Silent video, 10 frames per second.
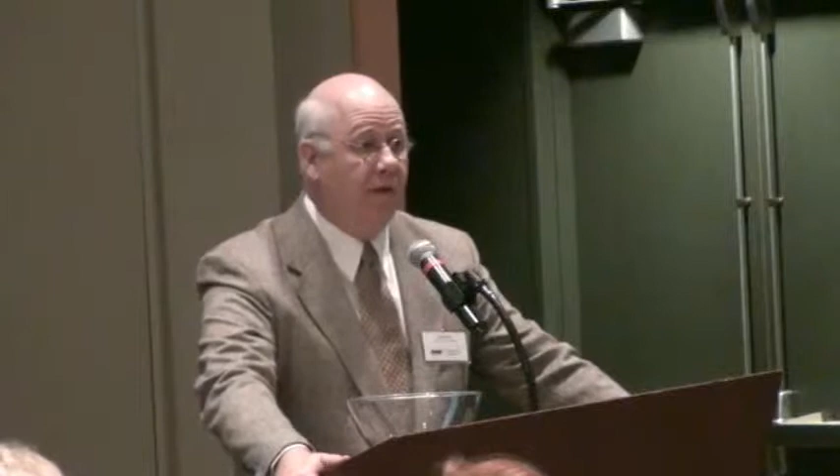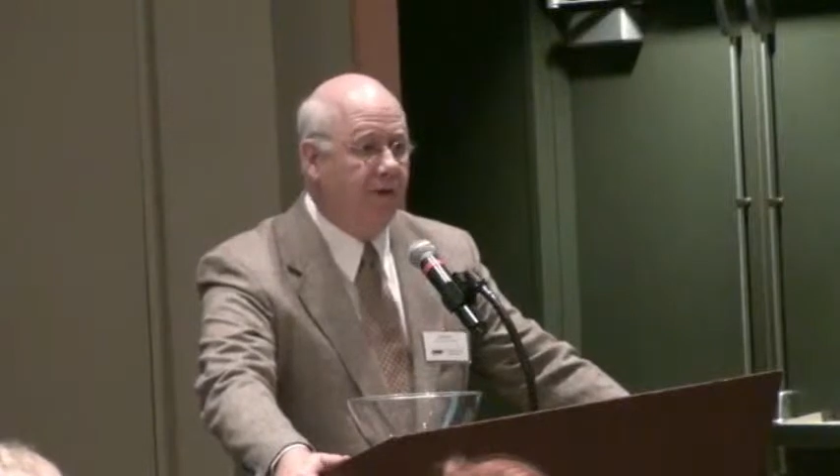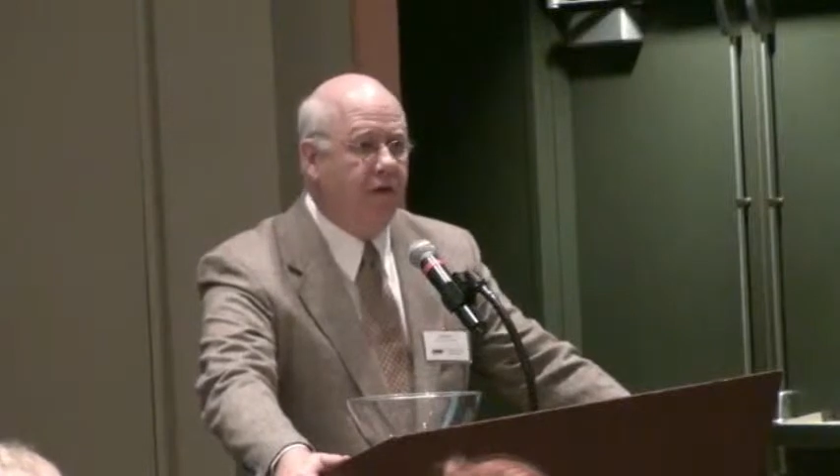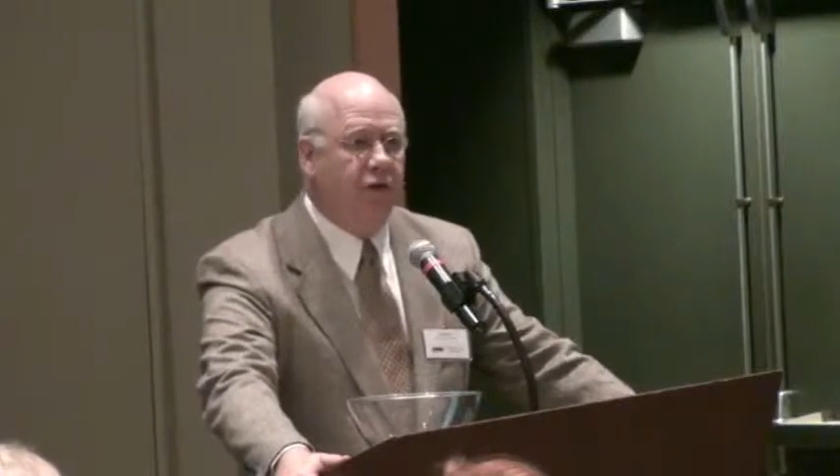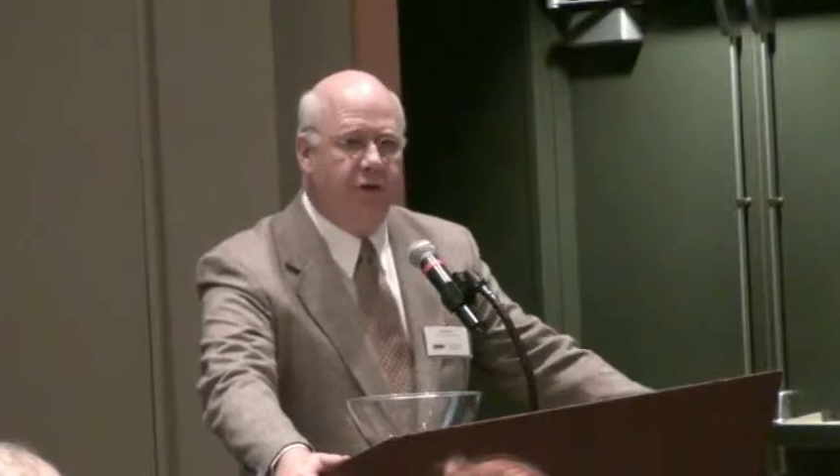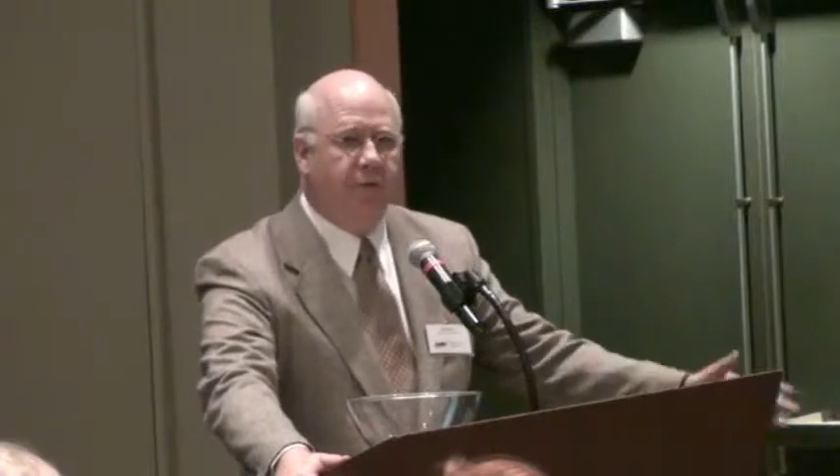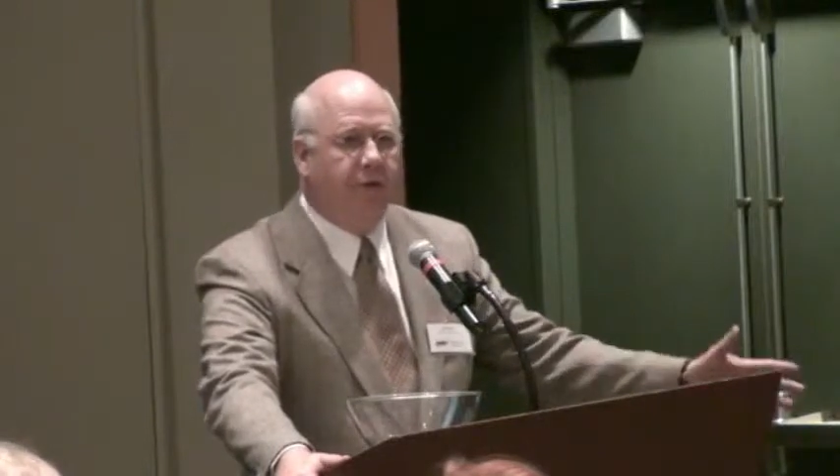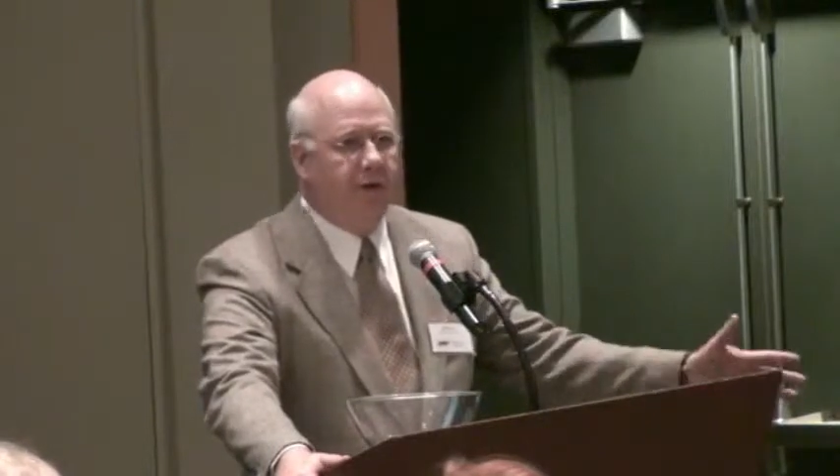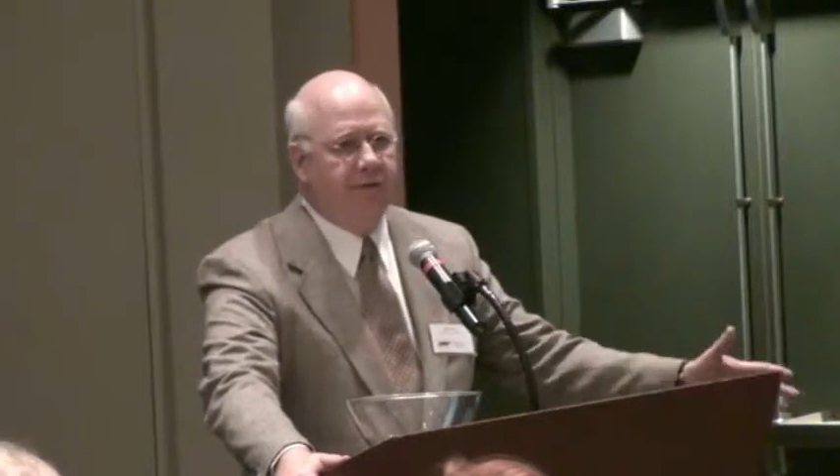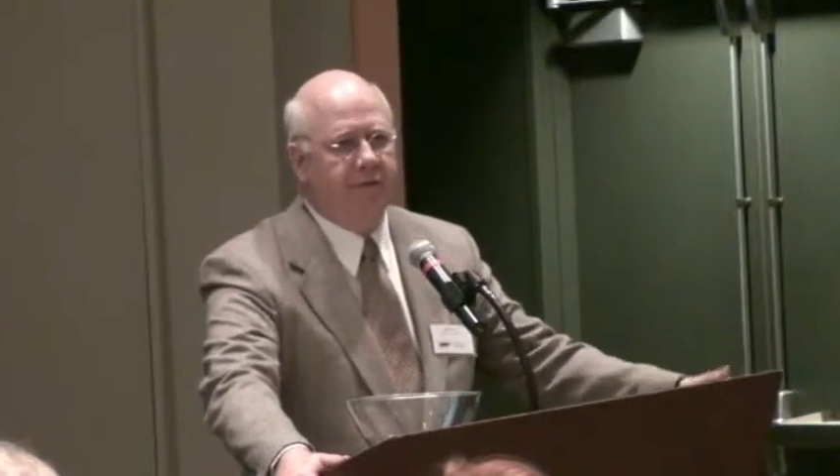with a union
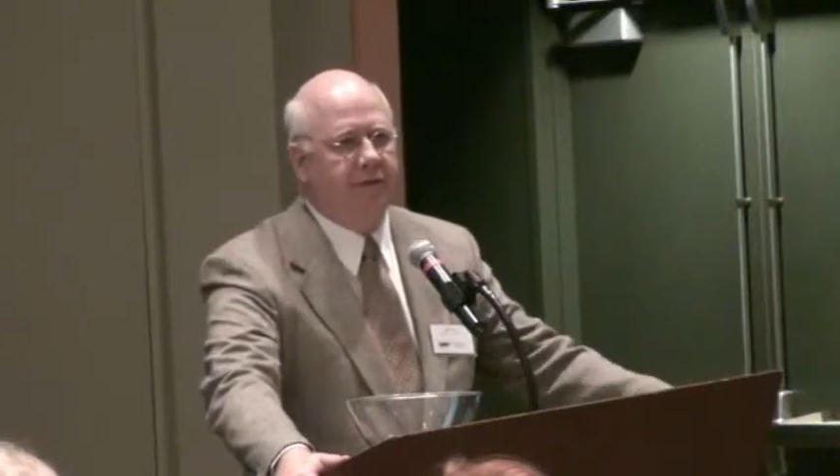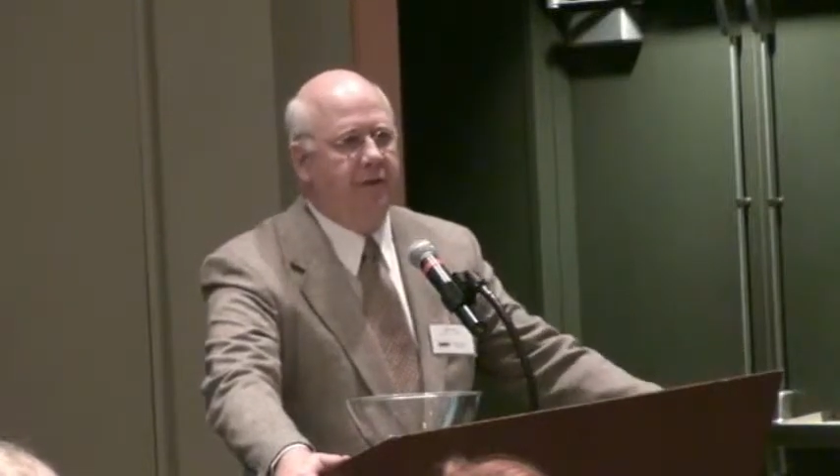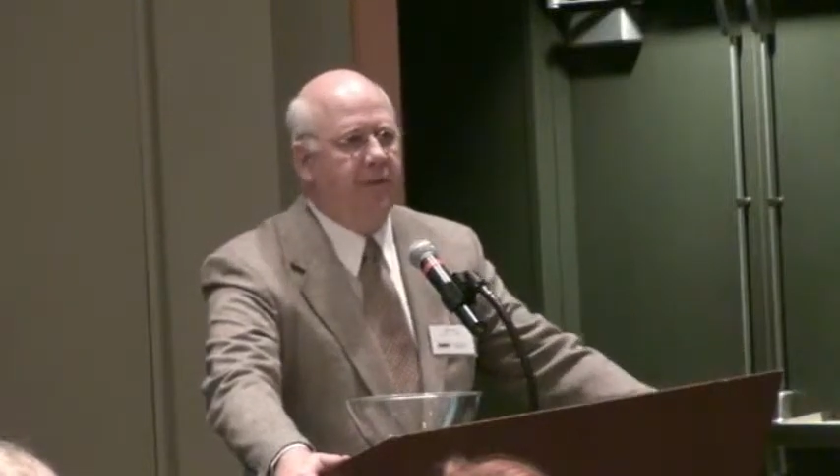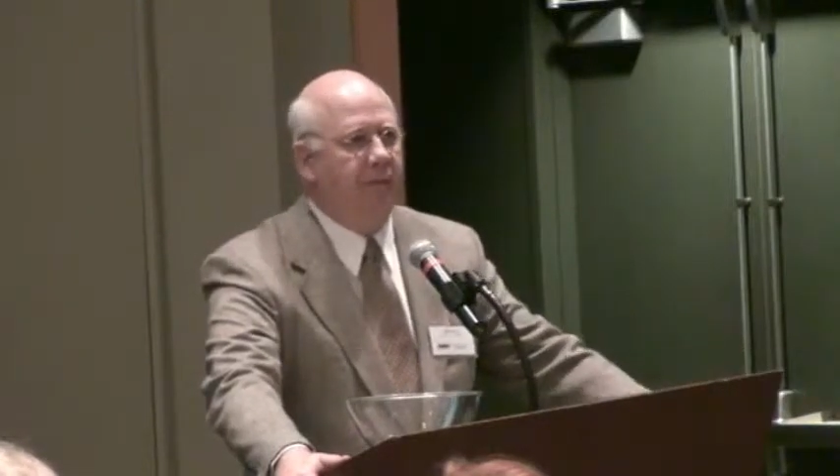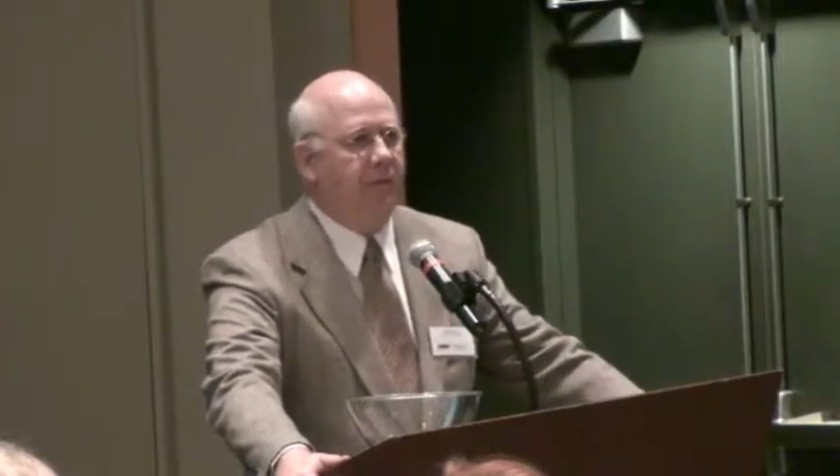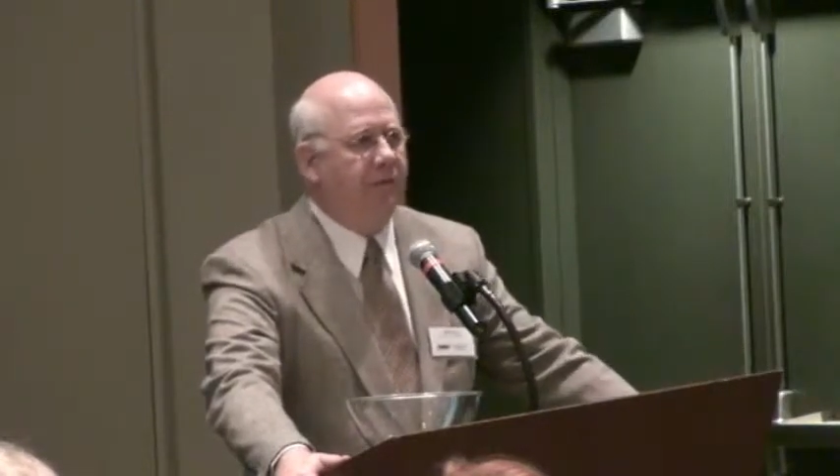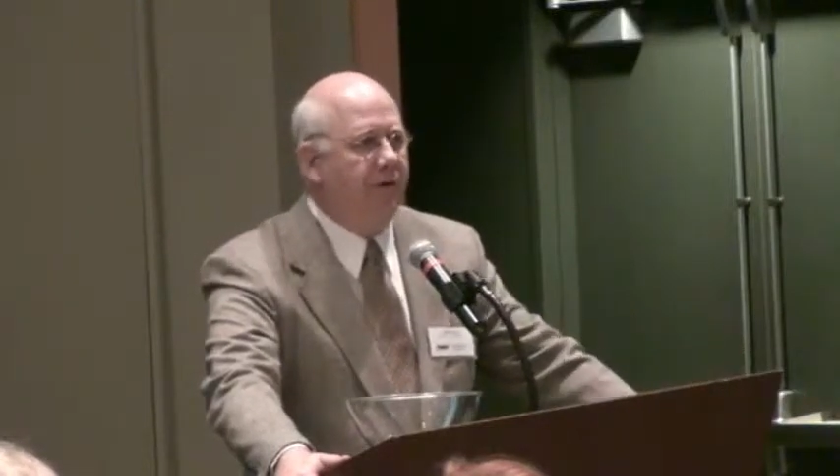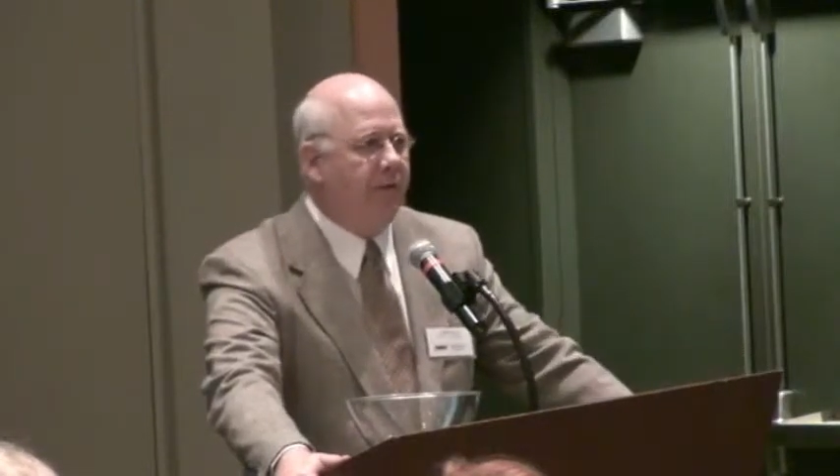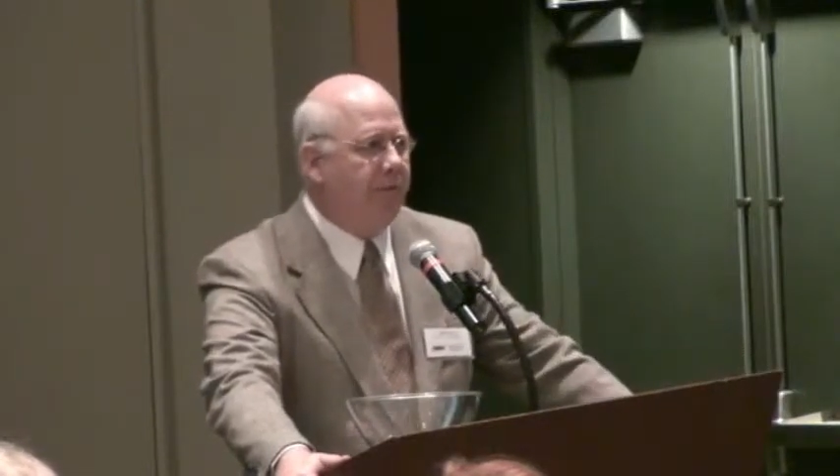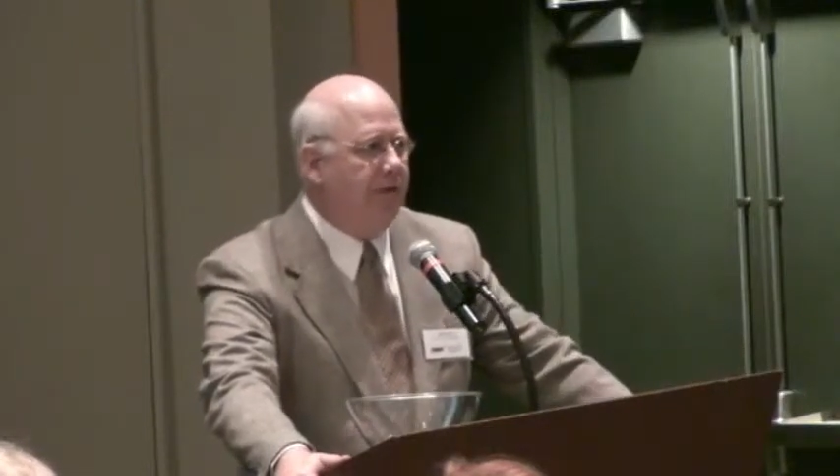presence that may be
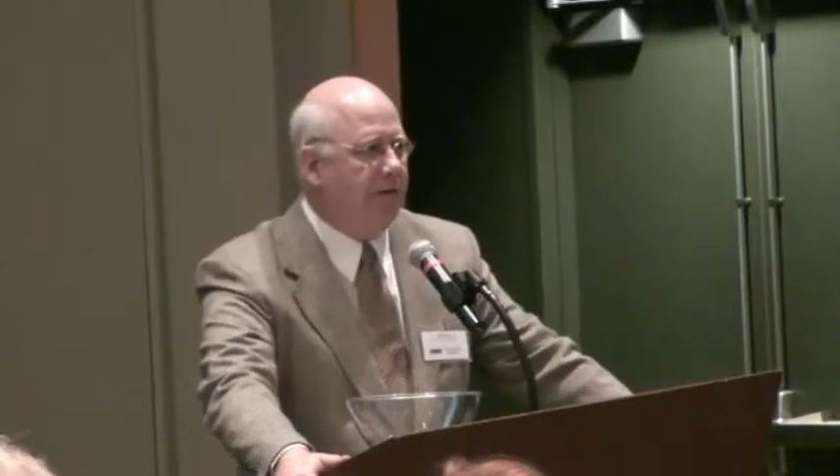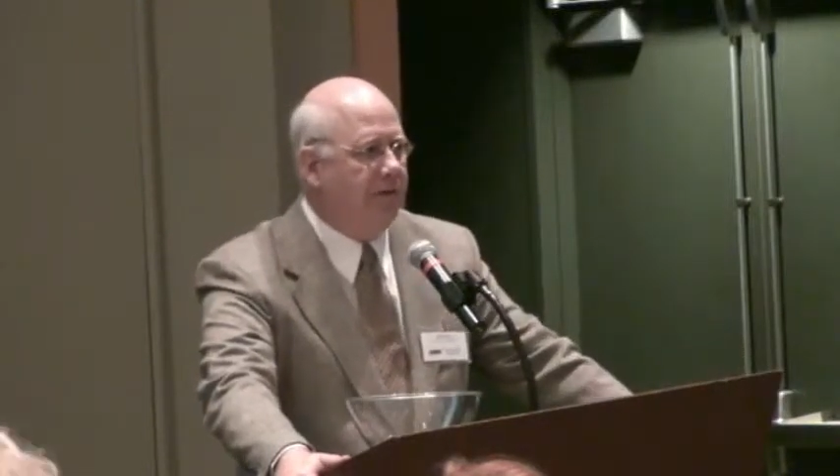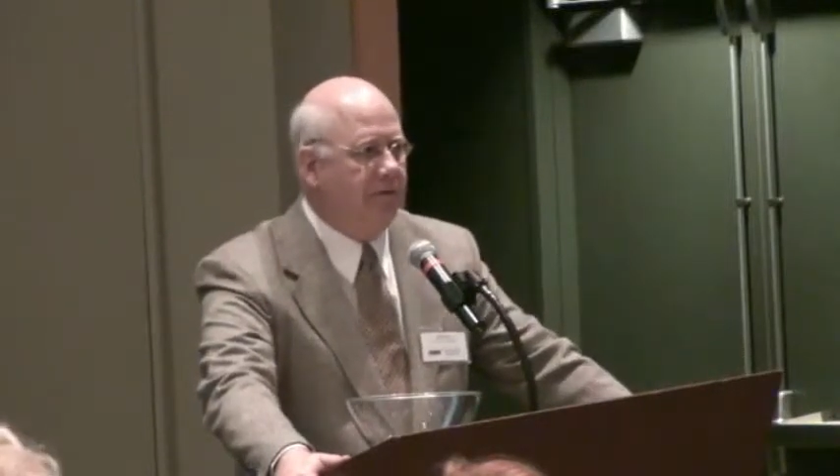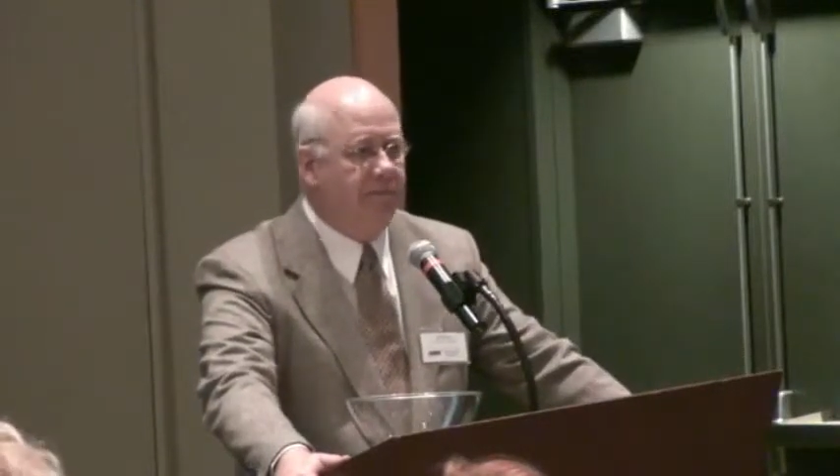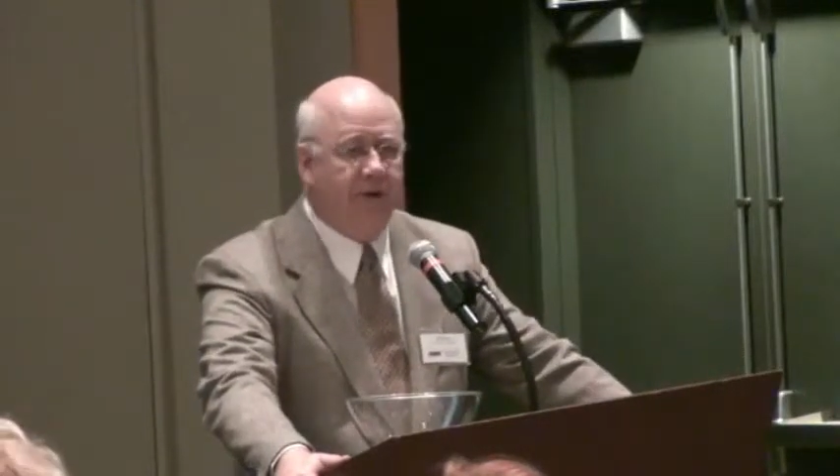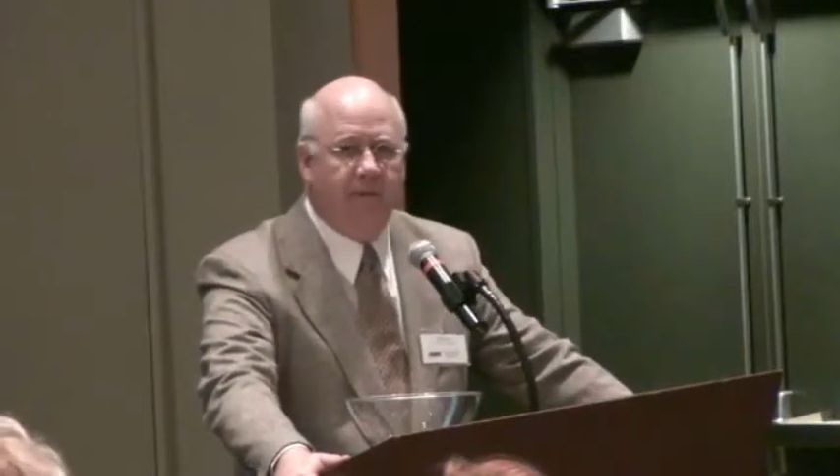very productive,